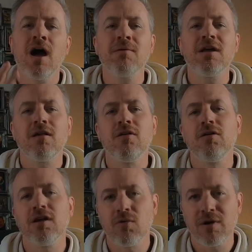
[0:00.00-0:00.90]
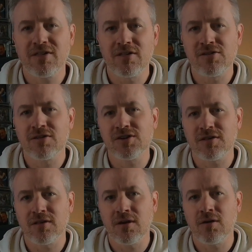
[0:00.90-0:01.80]
I'm getting a lot of questions
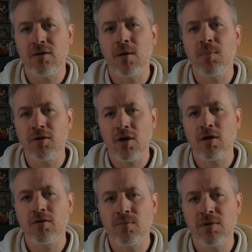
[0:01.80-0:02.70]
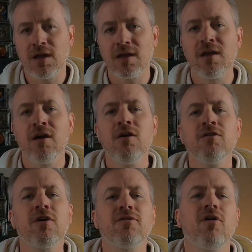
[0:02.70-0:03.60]
just now about how to break,
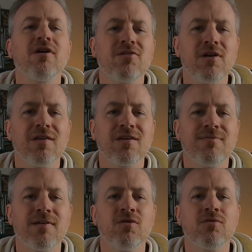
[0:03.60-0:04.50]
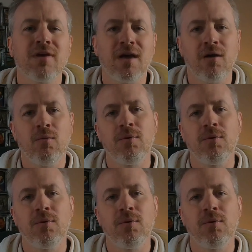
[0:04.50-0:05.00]
so I thought I'd create this video to help.